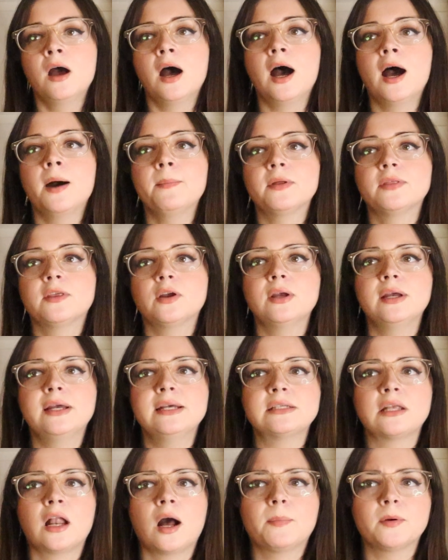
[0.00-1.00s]
There
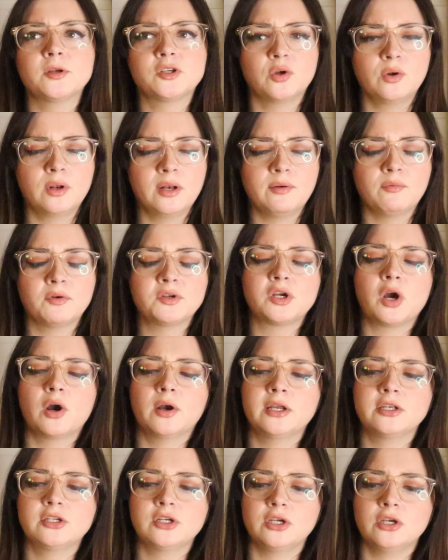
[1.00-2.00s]
is an opportunity
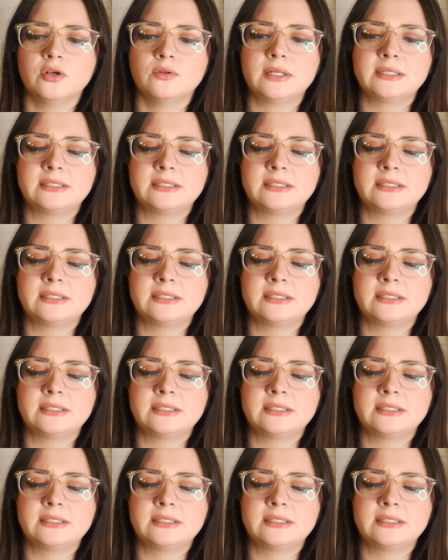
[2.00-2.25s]
returning to you.